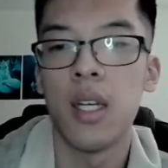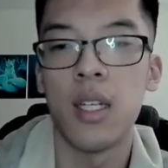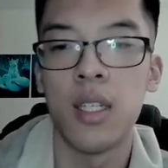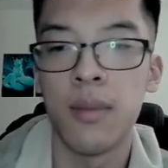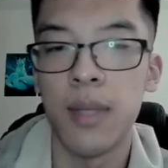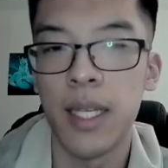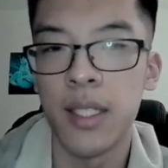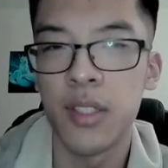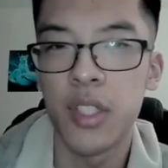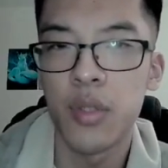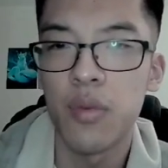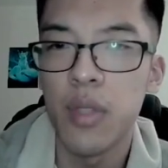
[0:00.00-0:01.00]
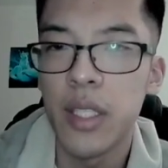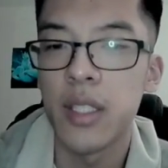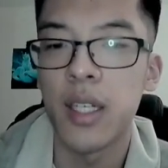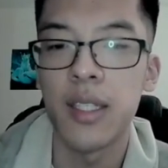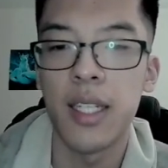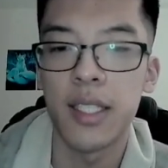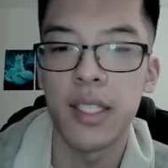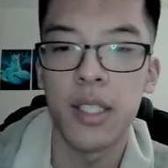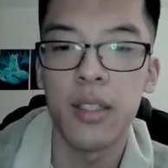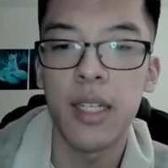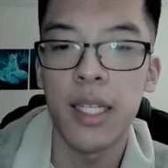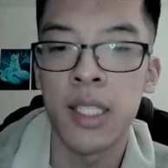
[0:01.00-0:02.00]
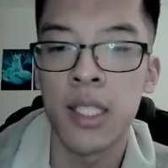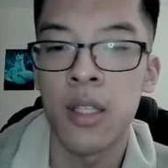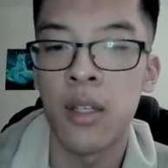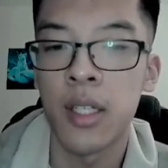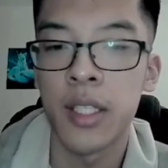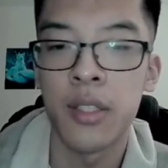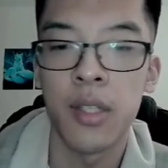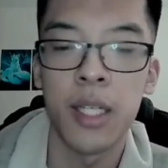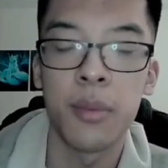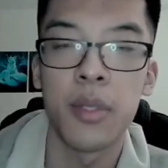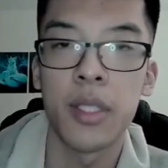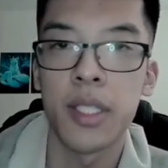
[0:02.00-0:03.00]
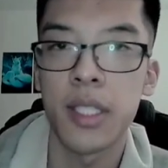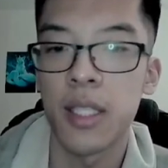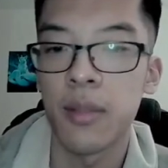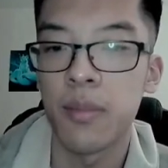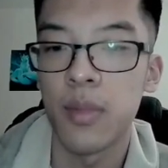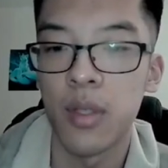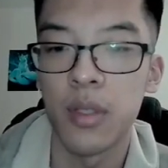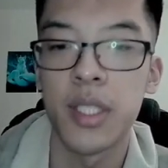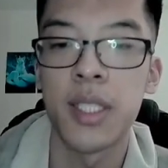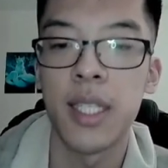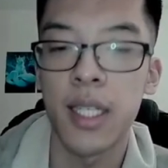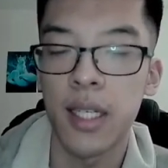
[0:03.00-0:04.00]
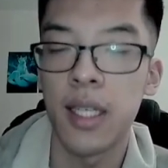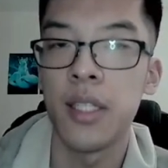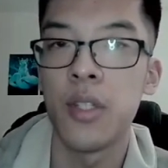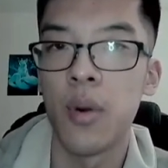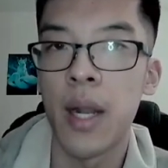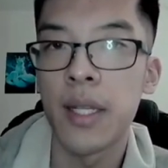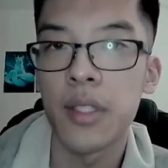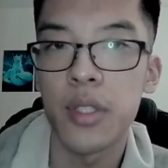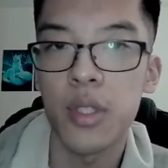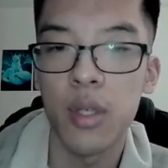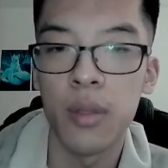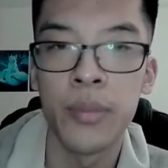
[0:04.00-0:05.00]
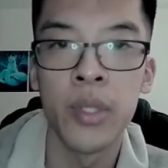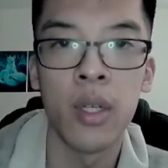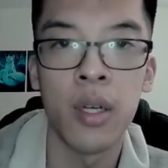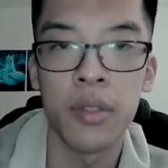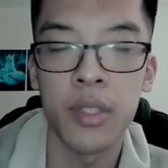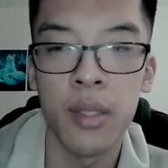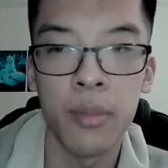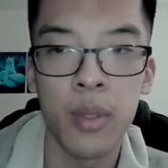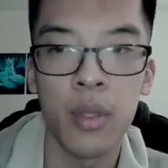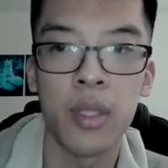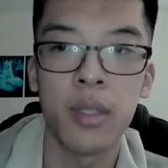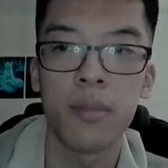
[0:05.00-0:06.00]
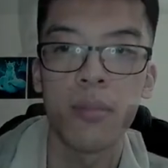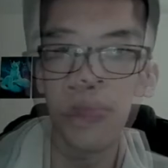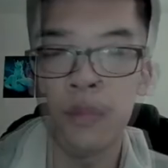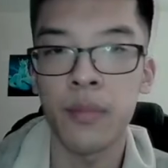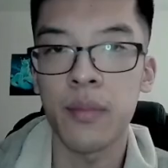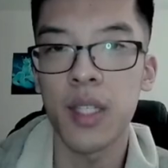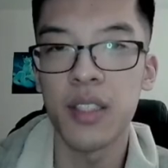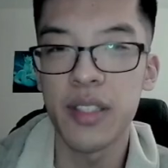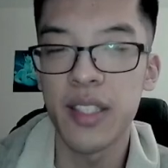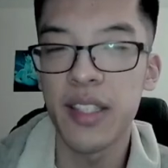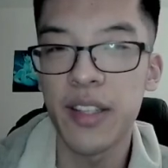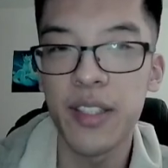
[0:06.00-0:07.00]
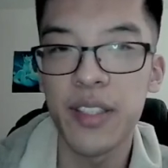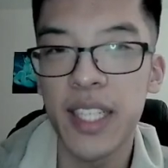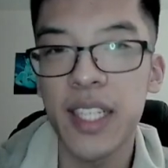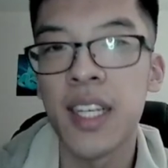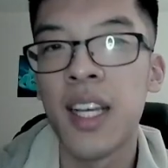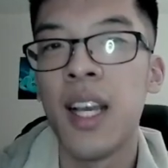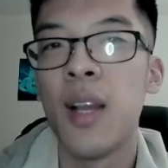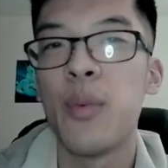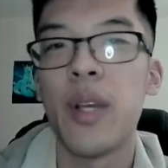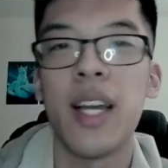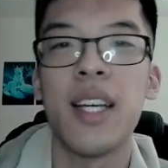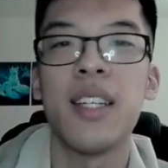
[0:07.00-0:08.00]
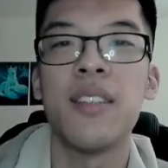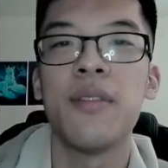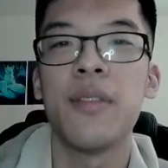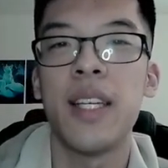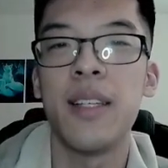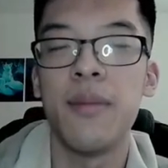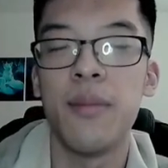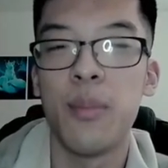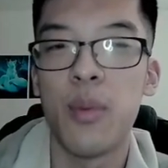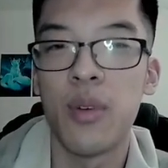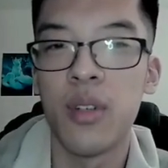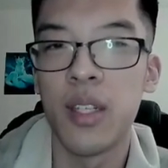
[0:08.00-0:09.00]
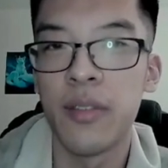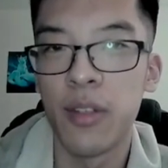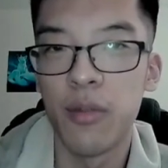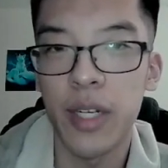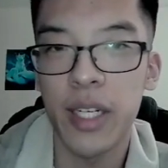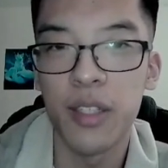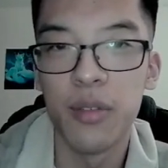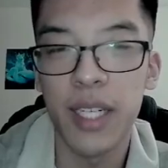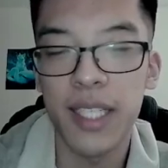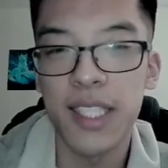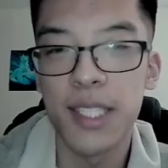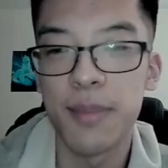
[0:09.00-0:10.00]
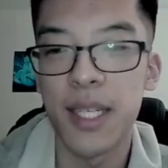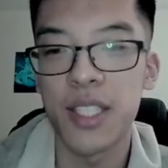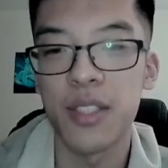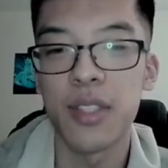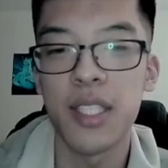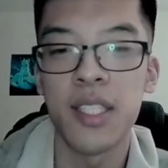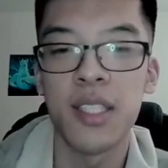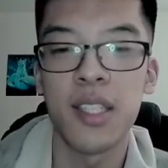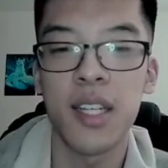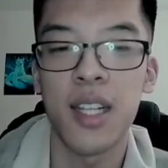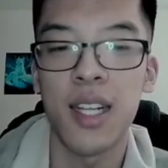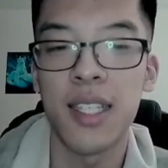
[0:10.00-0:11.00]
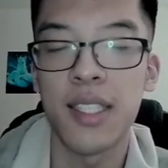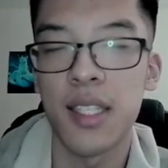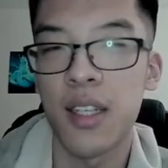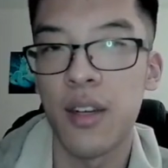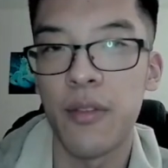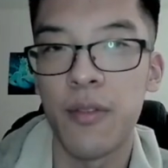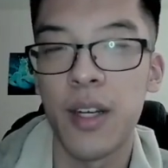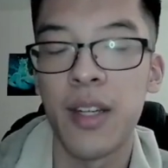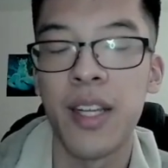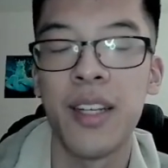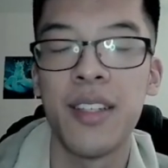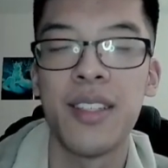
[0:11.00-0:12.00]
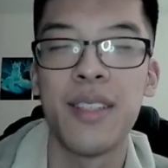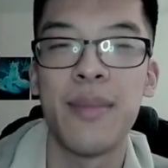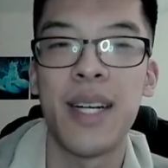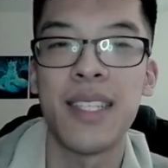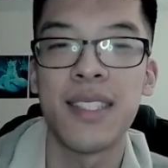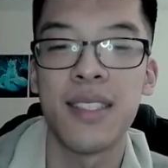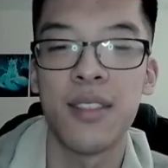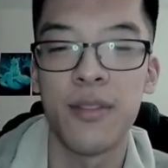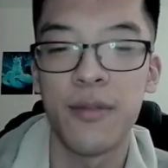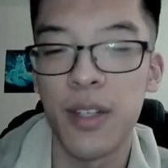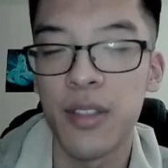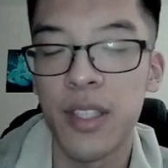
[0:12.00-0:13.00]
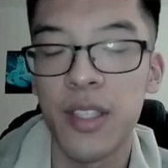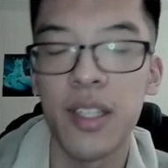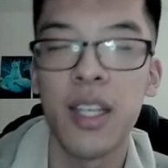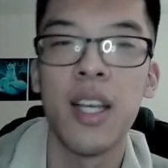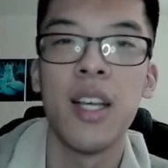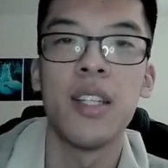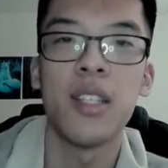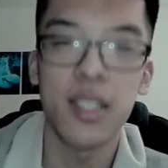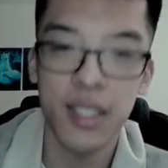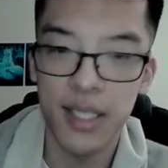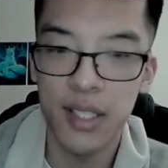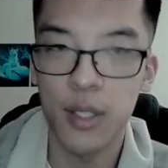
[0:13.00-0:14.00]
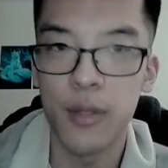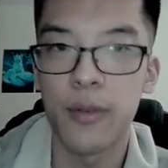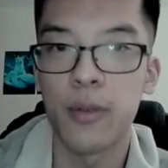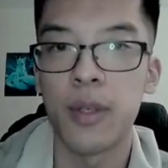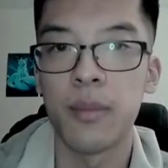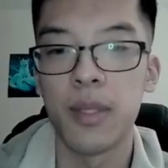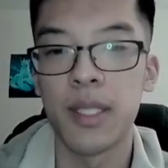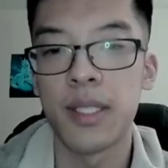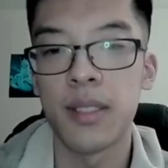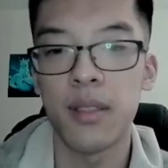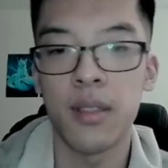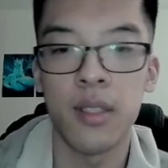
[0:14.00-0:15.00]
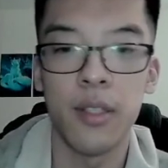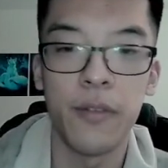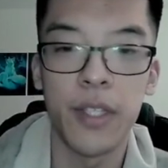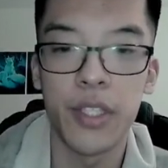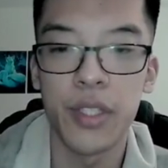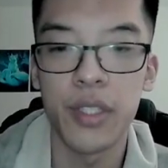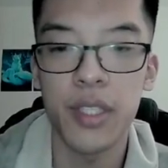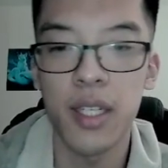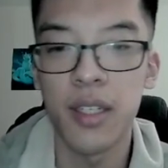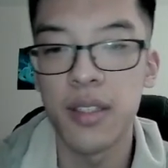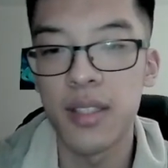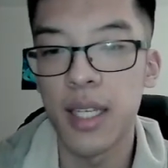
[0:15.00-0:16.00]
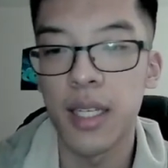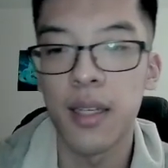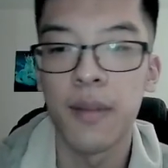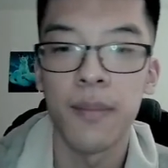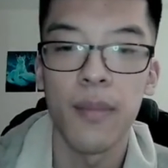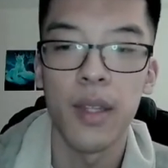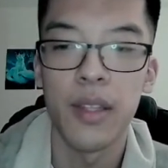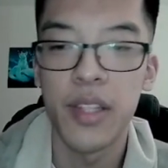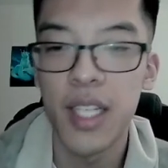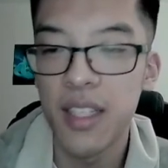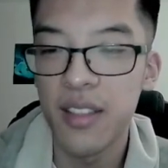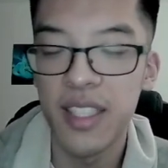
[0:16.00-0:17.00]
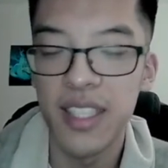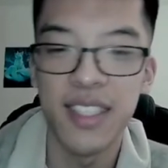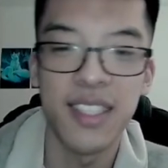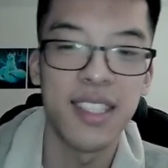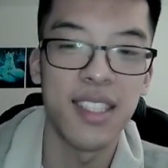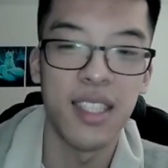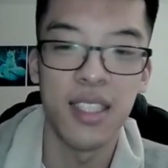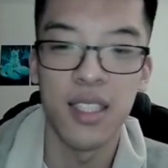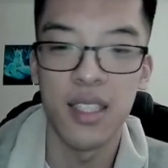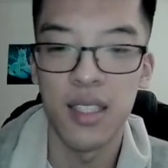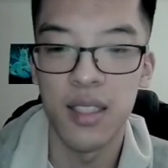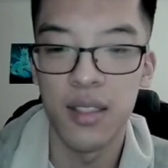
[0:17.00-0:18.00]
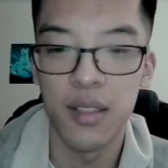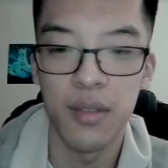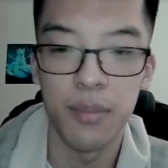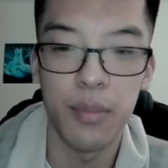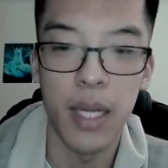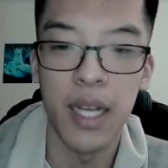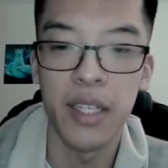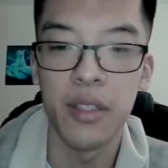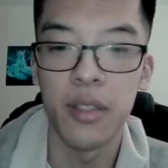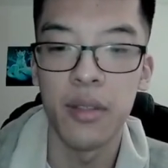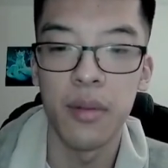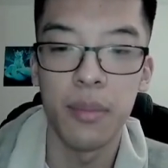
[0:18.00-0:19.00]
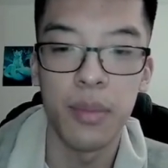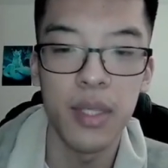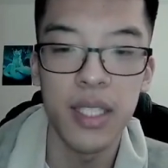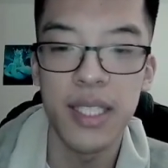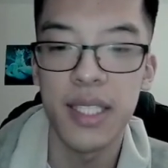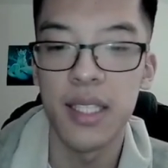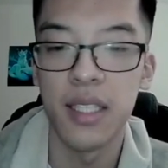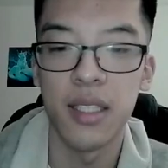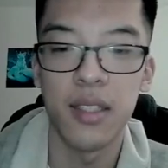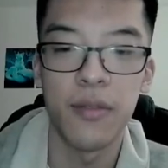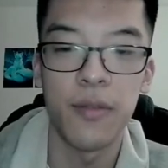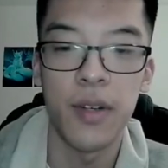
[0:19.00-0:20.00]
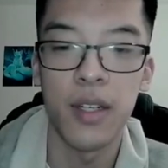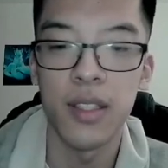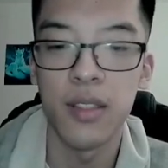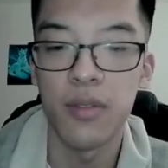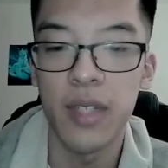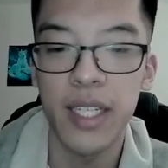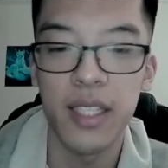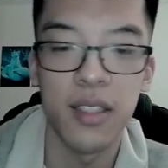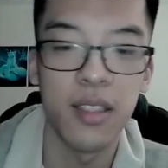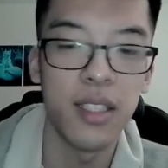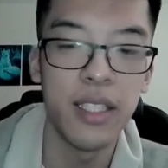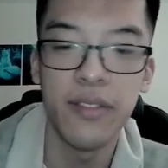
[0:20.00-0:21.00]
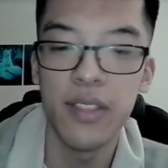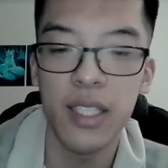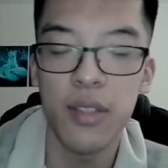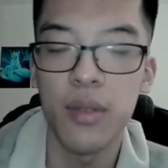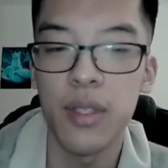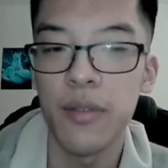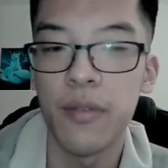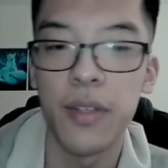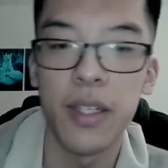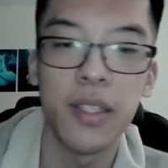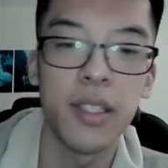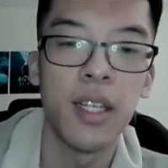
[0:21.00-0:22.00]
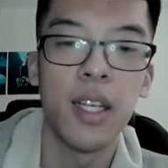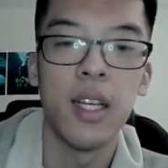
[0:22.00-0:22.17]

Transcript: and just really not necessary as long as you're able to skip or stick a Durant Sculptor onto the board. Onto the third deck, we have a more of a Rico Rec special. This is a classic Freljord Damas or Freljord Noxus Overwhelm list. It features cards like Darius, Iron Ballista, Fallen Reckoner, and even like one of Farron.